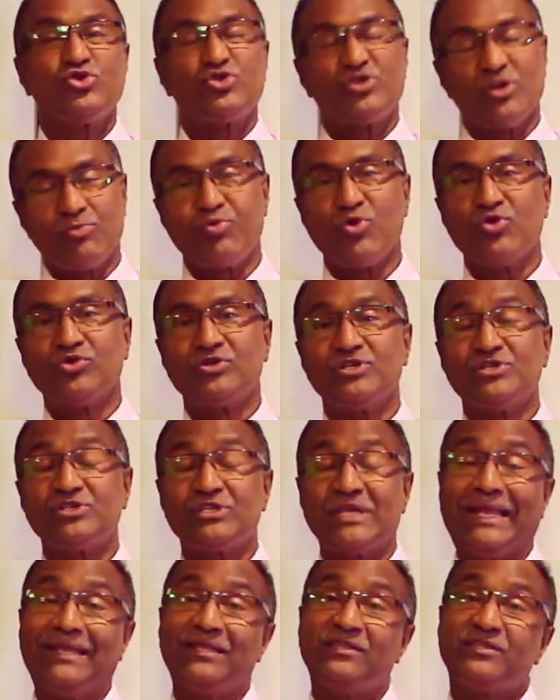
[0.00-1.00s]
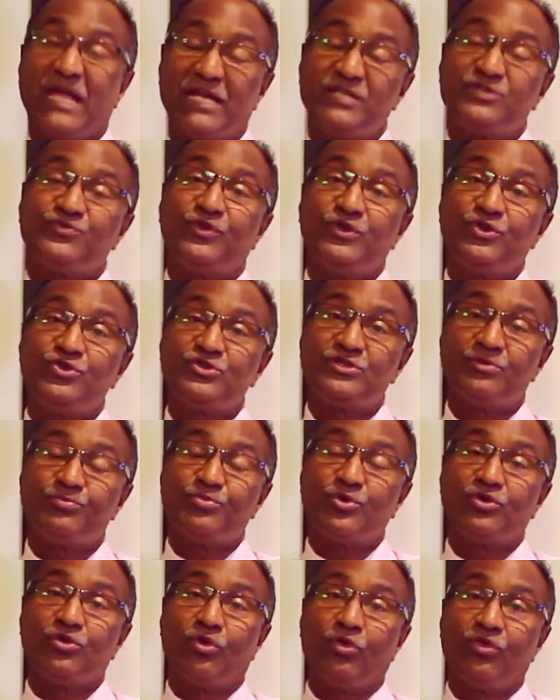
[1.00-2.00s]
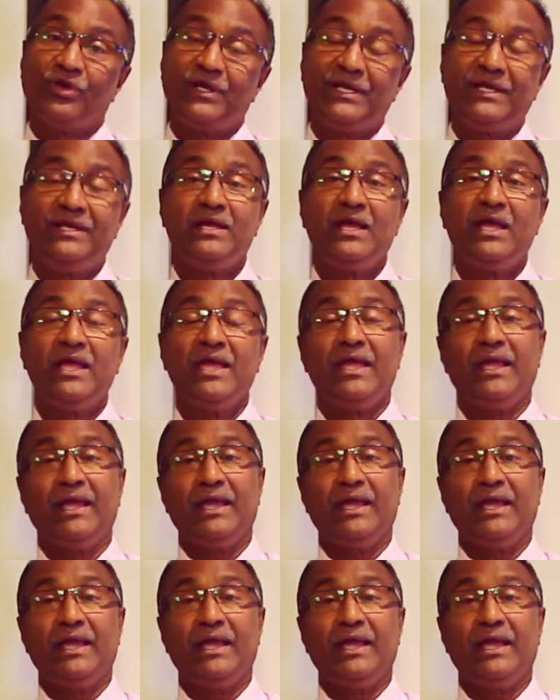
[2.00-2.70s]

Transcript: Support us, and thanks for your support already.